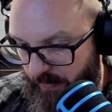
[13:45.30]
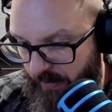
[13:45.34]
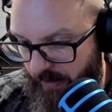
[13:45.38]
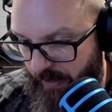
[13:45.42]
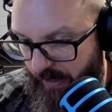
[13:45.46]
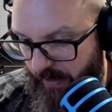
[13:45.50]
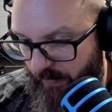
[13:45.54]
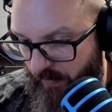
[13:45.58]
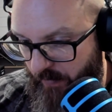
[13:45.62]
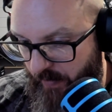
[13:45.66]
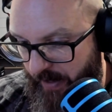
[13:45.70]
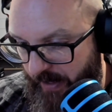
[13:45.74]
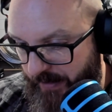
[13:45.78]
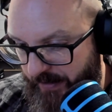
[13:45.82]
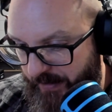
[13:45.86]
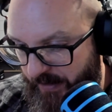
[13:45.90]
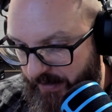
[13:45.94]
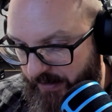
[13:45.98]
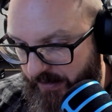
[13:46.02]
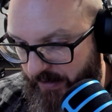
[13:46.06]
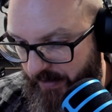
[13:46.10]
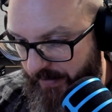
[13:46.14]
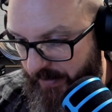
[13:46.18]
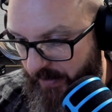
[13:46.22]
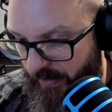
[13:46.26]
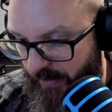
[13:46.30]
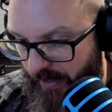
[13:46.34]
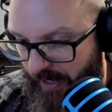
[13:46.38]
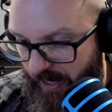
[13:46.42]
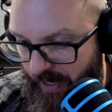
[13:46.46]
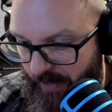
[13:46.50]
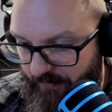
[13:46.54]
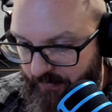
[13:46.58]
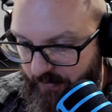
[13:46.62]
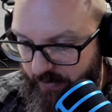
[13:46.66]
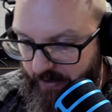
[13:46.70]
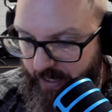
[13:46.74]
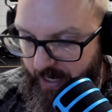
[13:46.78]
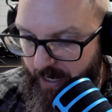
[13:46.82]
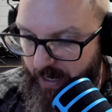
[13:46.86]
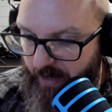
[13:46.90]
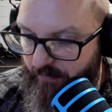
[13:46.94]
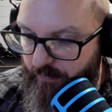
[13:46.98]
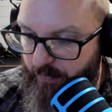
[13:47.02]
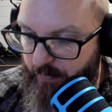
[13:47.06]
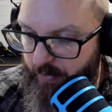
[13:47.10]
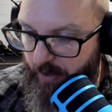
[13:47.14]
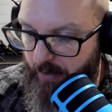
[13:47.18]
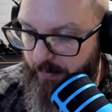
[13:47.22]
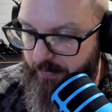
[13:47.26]
leg raises on the left,
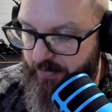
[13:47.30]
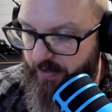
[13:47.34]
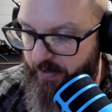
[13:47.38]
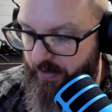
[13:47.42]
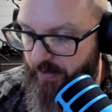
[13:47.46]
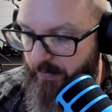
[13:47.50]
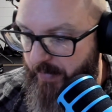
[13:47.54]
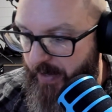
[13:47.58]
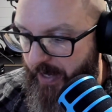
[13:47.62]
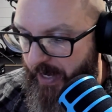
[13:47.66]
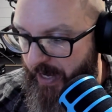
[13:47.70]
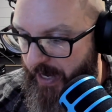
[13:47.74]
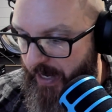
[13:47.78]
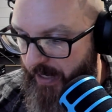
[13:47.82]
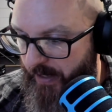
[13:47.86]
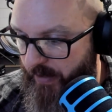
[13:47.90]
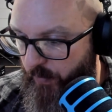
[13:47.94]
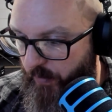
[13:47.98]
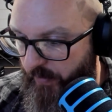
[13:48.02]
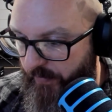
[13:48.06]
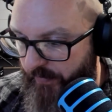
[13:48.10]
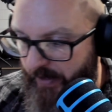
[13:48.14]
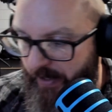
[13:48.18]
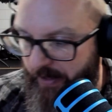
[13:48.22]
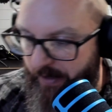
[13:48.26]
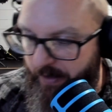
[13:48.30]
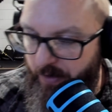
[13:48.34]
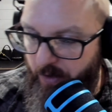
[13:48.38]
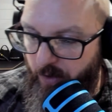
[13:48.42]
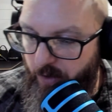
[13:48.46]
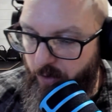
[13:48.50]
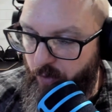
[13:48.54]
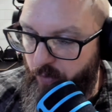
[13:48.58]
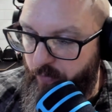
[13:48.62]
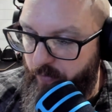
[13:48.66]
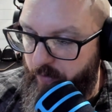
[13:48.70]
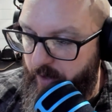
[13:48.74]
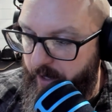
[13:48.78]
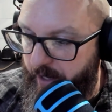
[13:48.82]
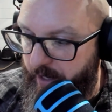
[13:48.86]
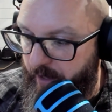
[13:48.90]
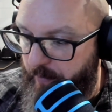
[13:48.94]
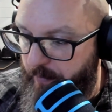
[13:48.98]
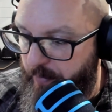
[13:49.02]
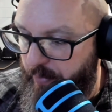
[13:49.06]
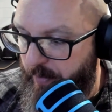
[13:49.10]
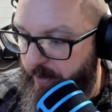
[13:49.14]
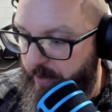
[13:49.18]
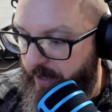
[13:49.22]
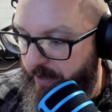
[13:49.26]
calf pumps in the back. We've got an
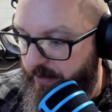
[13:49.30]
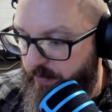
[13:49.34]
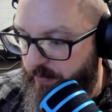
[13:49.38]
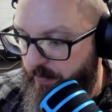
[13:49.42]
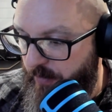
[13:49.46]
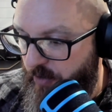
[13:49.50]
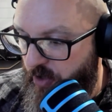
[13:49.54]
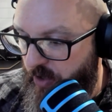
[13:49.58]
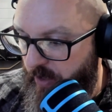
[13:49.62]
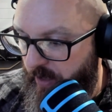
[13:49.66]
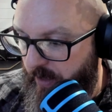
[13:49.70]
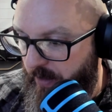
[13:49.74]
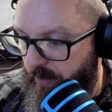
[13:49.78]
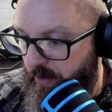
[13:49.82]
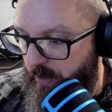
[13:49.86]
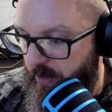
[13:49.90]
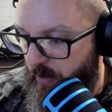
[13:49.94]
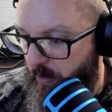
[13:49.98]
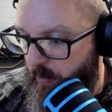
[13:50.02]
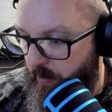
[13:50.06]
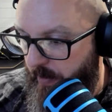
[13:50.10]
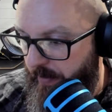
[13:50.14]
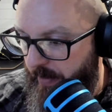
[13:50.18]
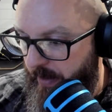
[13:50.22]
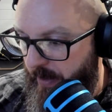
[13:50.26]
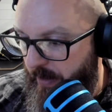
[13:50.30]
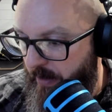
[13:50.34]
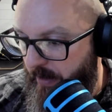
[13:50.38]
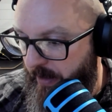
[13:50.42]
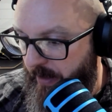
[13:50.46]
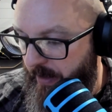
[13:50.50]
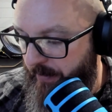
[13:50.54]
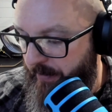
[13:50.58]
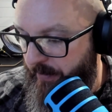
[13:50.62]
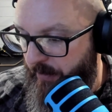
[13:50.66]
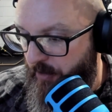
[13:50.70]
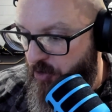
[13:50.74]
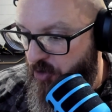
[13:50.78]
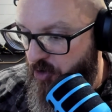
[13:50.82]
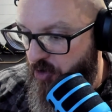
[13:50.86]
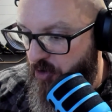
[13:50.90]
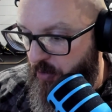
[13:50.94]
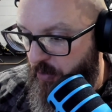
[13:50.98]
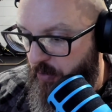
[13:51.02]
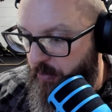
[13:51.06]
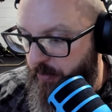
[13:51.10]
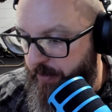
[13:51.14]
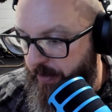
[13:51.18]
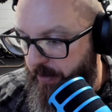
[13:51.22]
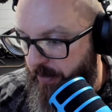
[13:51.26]
overhead press machine going there, getting the
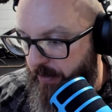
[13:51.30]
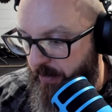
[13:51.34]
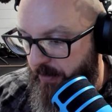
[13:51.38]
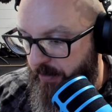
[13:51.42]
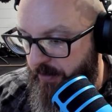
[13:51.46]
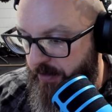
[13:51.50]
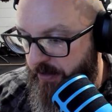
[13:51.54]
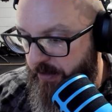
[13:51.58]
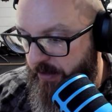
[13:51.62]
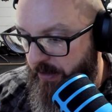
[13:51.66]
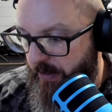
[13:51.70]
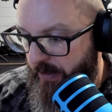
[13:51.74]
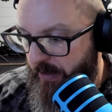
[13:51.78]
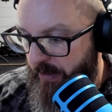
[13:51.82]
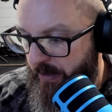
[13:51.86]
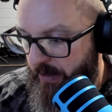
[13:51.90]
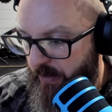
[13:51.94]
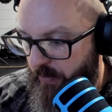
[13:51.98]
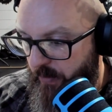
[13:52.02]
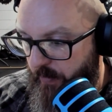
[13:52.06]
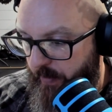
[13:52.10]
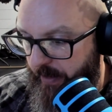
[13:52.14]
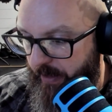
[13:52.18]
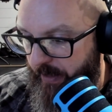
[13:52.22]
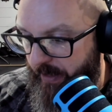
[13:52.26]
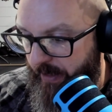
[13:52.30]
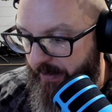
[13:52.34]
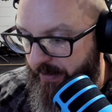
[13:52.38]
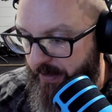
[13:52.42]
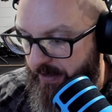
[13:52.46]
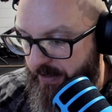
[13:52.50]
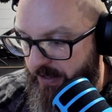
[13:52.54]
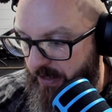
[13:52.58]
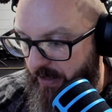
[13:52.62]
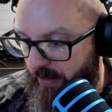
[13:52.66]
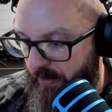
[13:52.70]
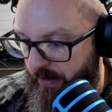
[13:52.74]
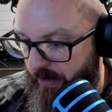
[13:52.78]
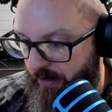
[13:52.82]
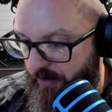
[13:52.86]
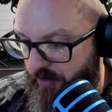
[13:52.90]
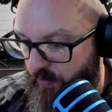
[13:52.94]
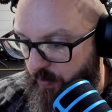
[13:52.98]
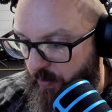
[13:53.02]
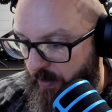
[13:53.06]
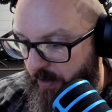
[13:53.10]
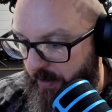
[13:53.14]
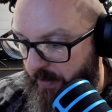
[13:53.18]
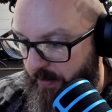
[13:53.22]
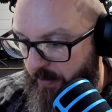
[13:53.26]
shoulders. We didn't get to see this
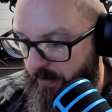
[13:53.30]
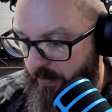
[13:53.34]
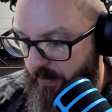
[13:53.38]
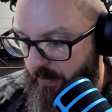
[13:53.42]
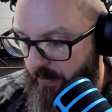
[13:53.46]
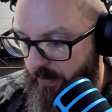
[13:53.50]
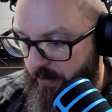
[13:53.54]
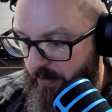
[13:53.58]
one